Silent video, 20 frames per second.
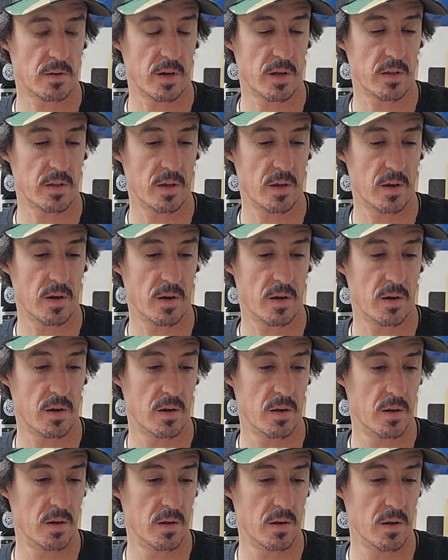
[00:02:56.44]
right there.
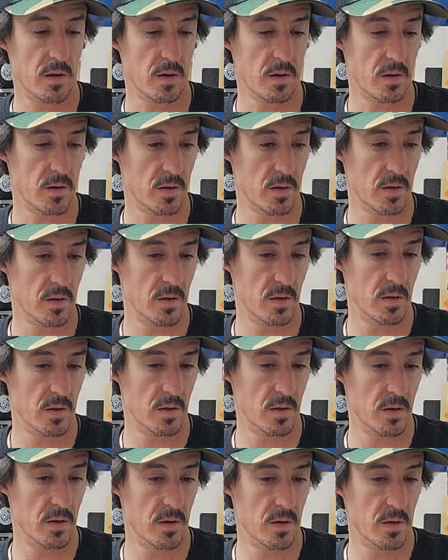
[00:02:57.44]
Huh.
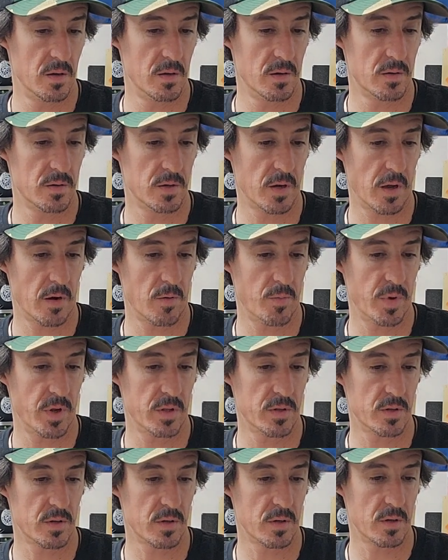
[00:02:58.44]

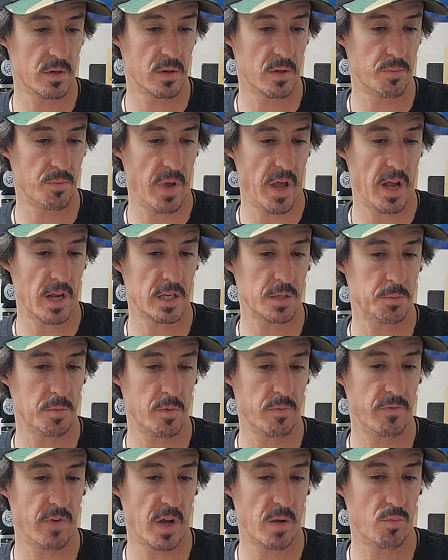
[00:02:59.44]
Chatterbaits are good.
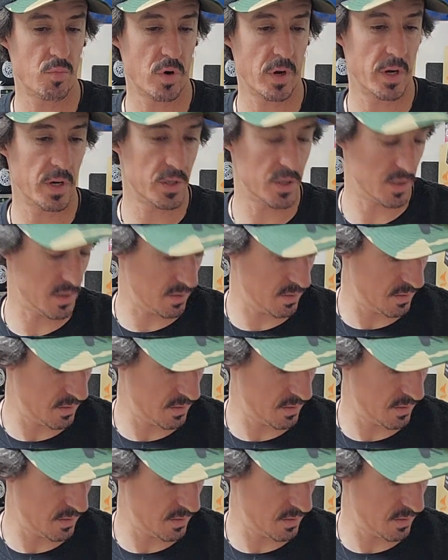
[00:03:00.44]
Maximum vibration.